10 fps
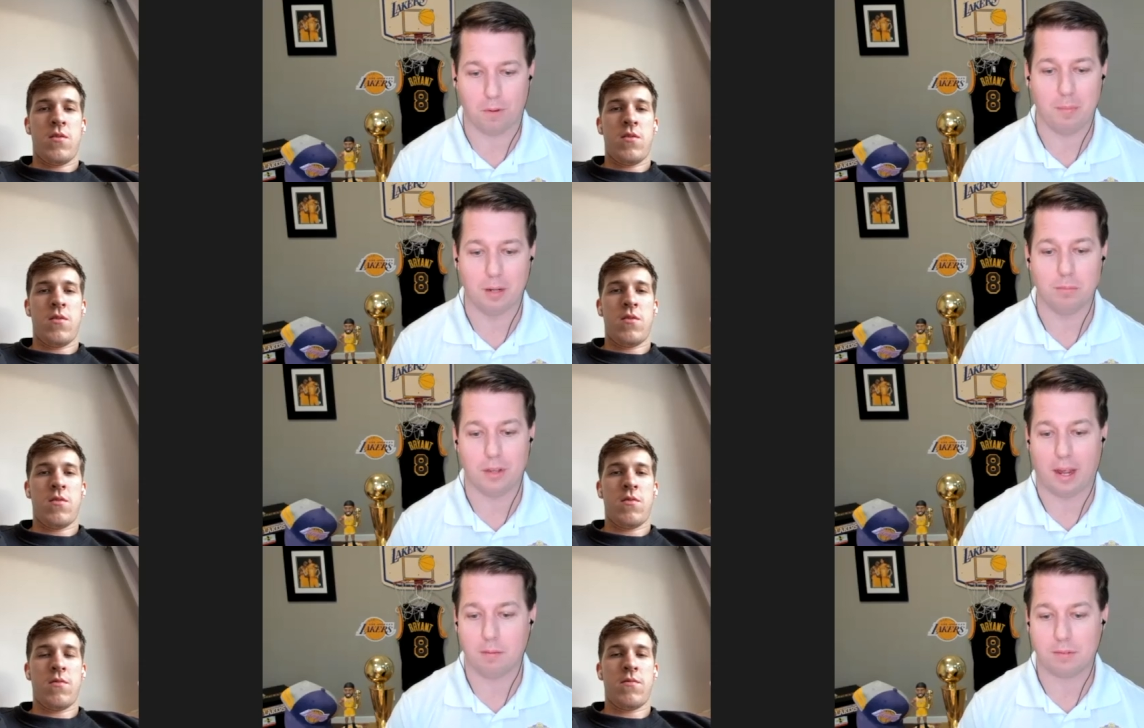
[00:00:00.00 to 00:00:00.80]
Speaker 1: from him
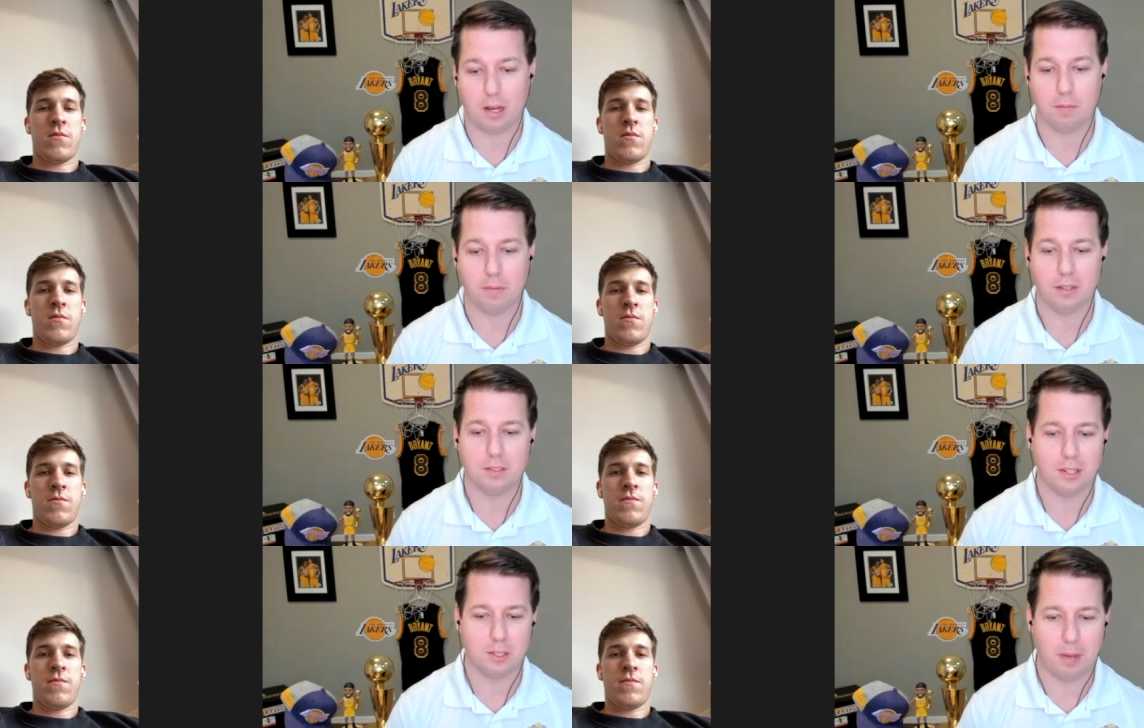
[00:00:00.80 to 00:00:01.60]
to have
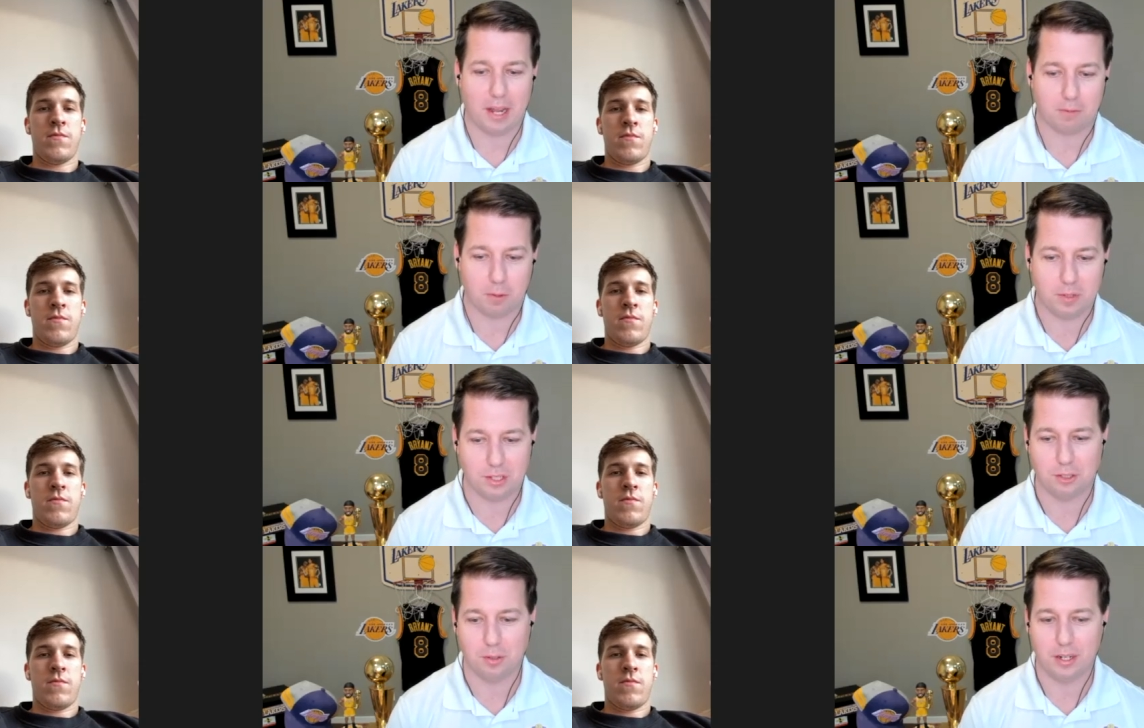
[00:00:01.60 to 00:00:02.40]
confidence that he's back from
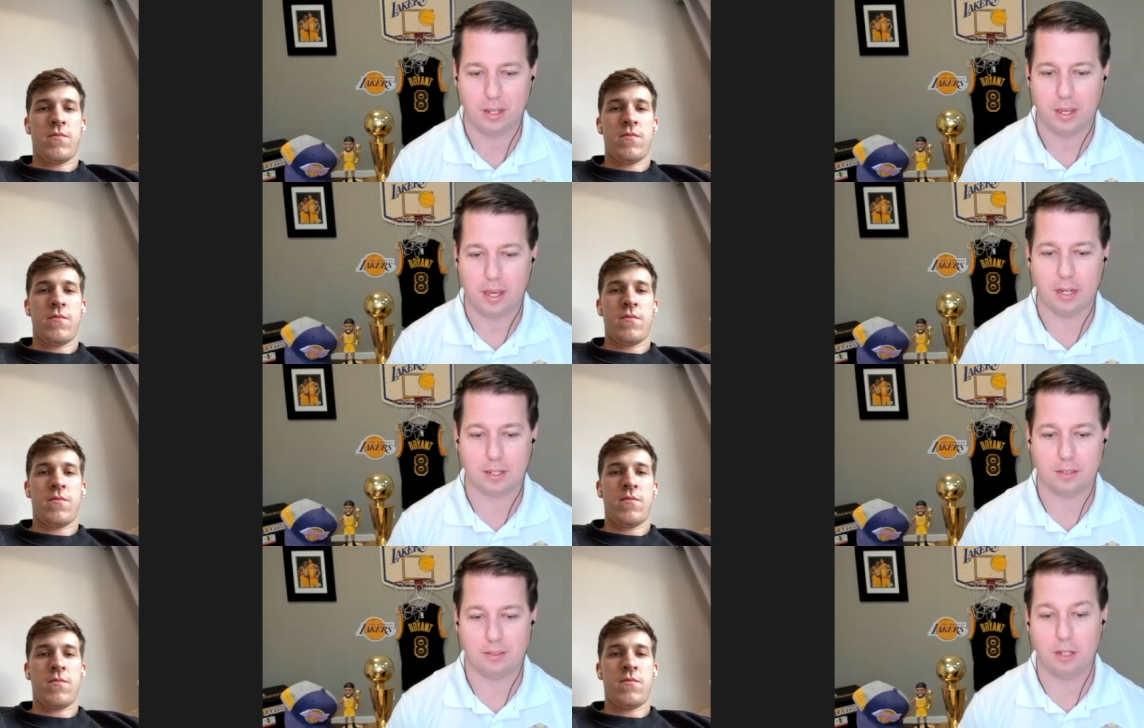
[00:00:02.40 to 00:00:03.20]
his injury and
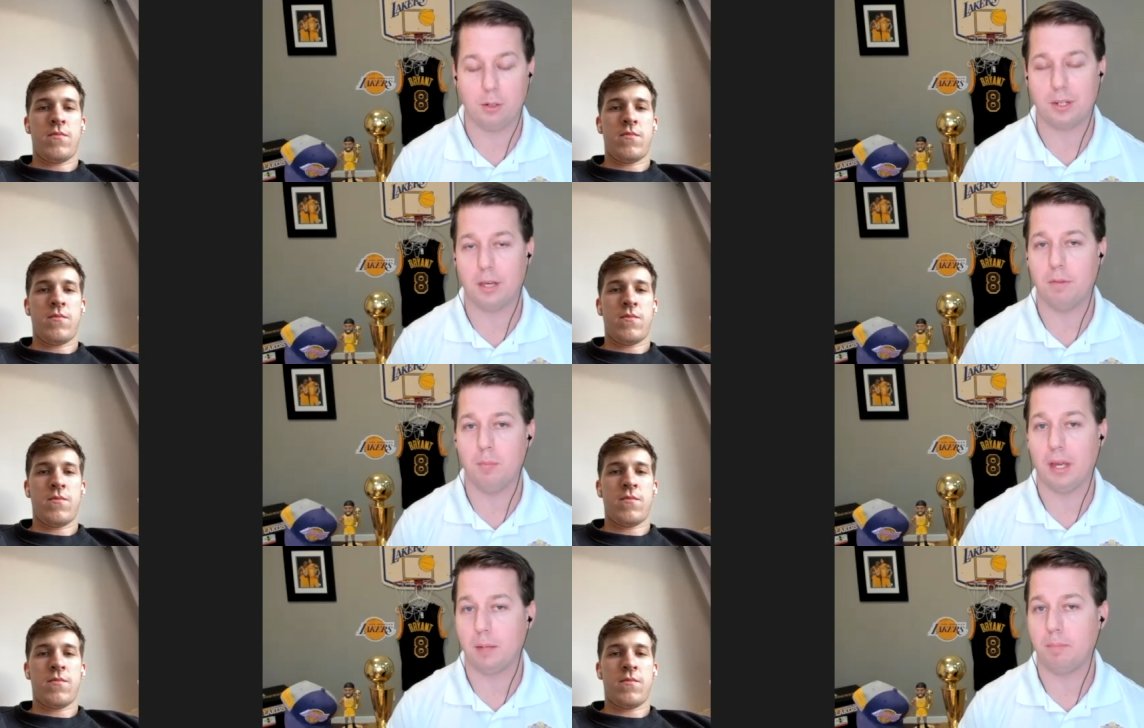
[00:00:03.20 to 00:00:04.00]
to continue to give
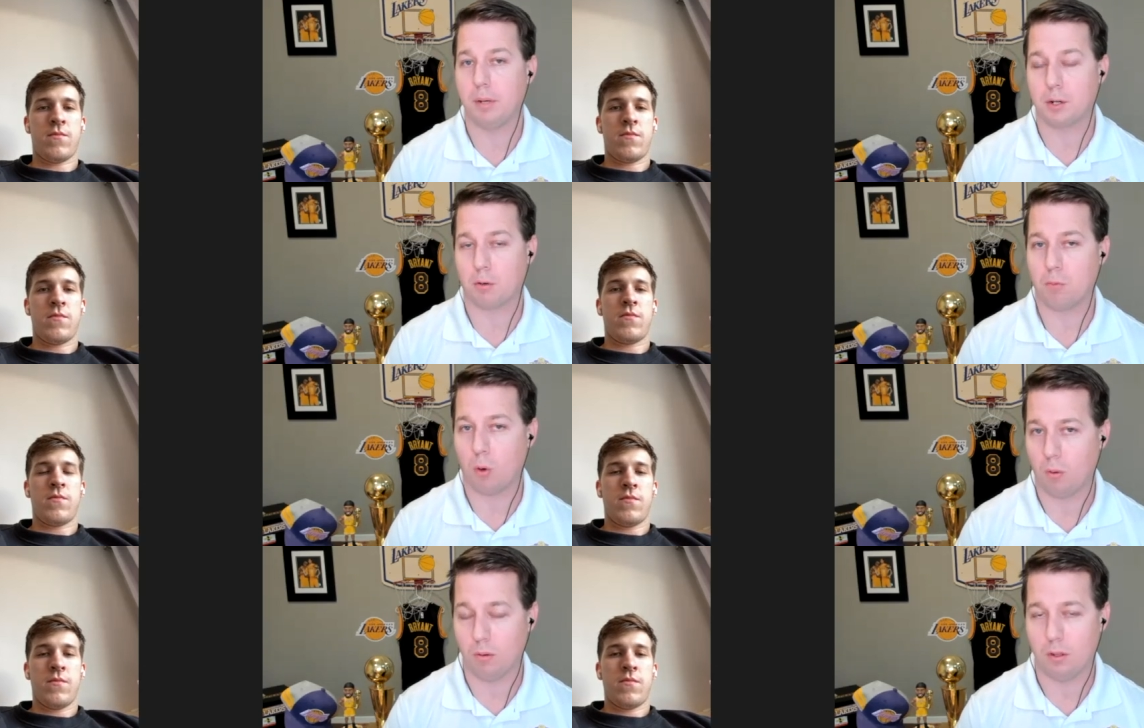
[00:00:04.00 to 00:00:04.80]
him a bigger
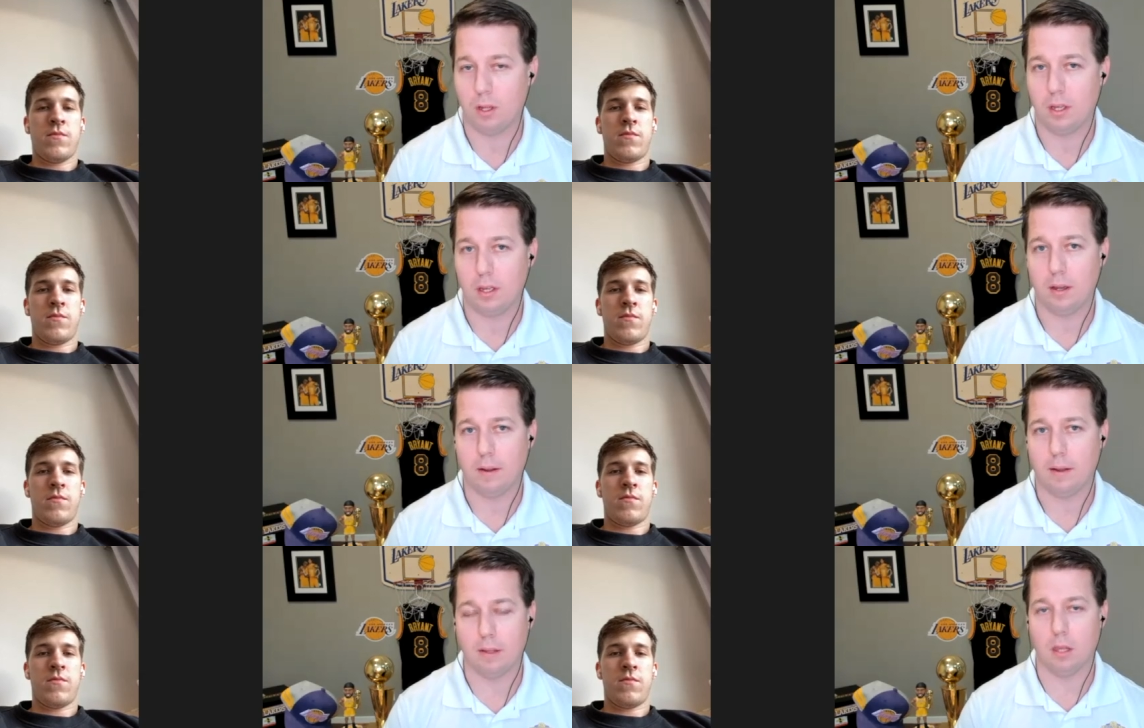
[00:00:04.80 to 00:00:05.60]
role.
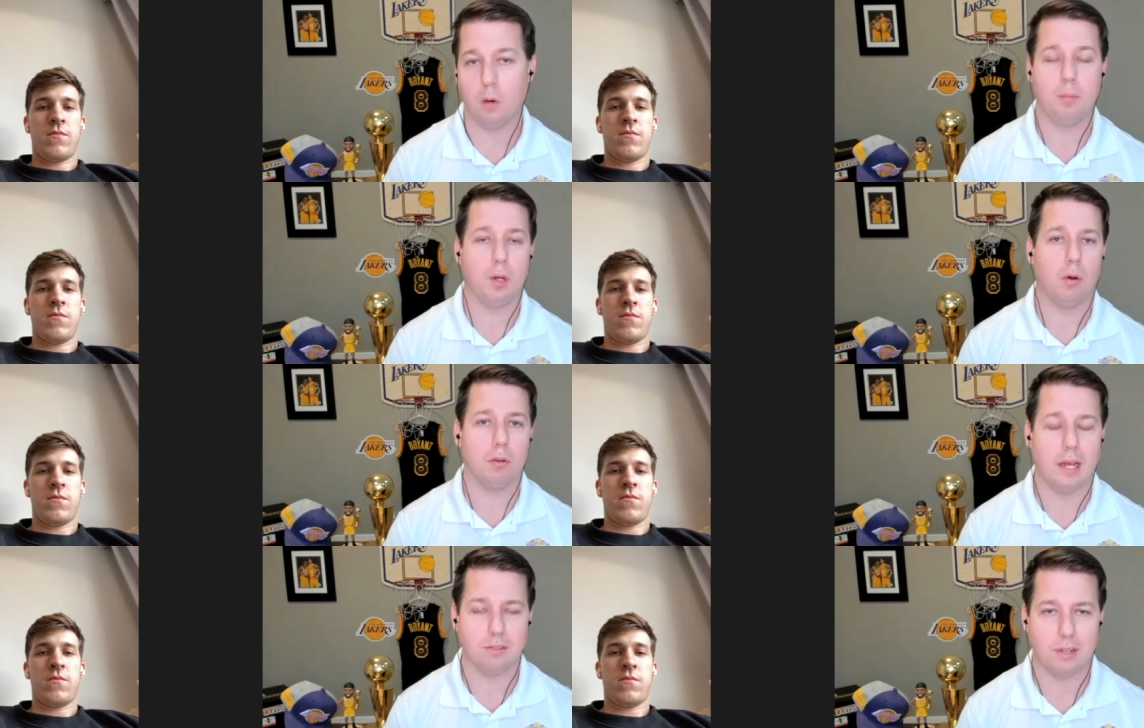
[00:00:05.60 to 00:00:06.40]
And then lo and
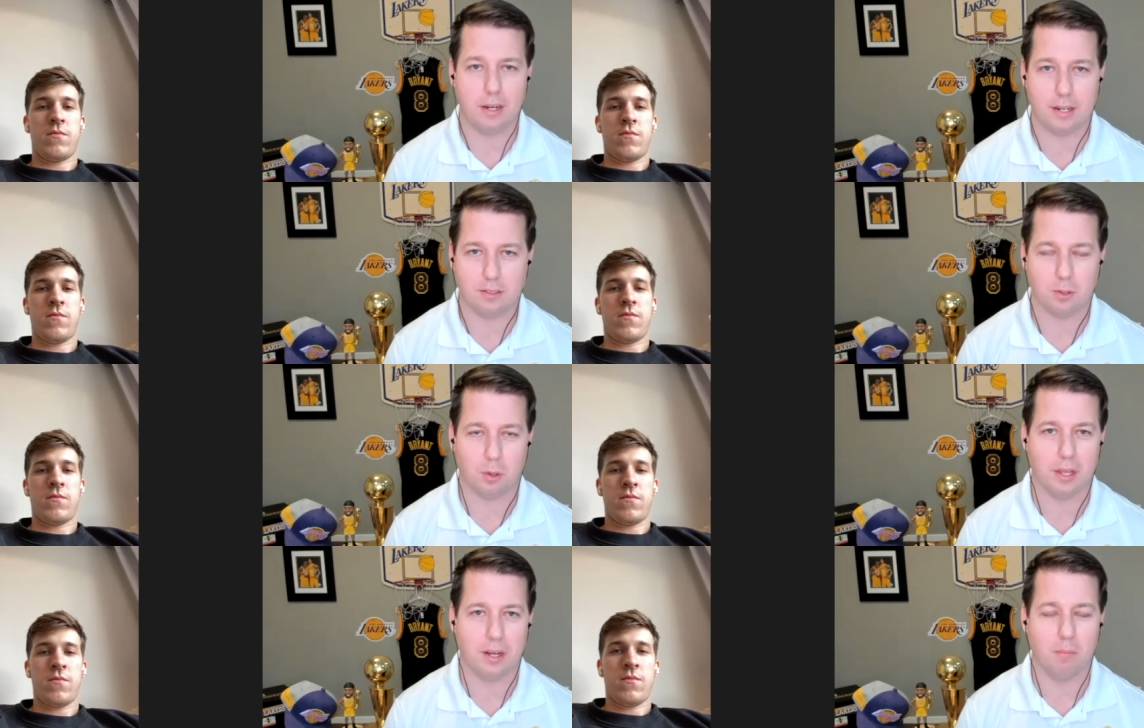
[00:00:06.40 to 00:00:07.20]
behold, last night against the
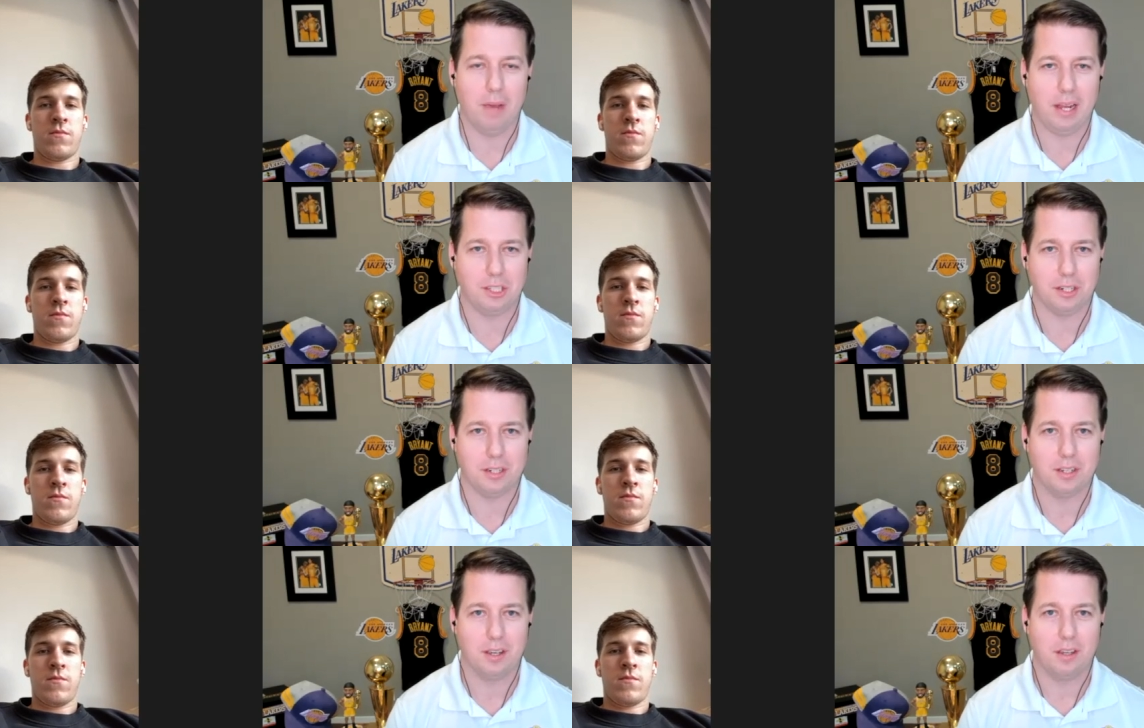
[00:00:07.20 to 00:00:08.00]
Orlando
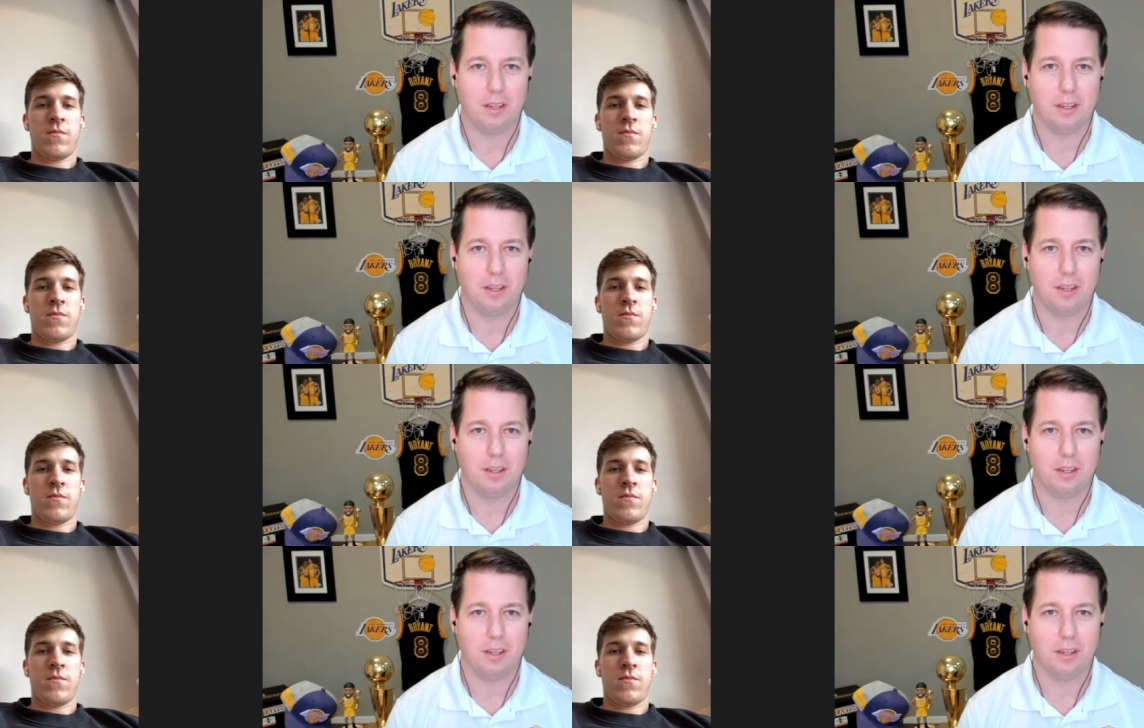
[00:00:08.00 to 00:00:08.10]
Magic,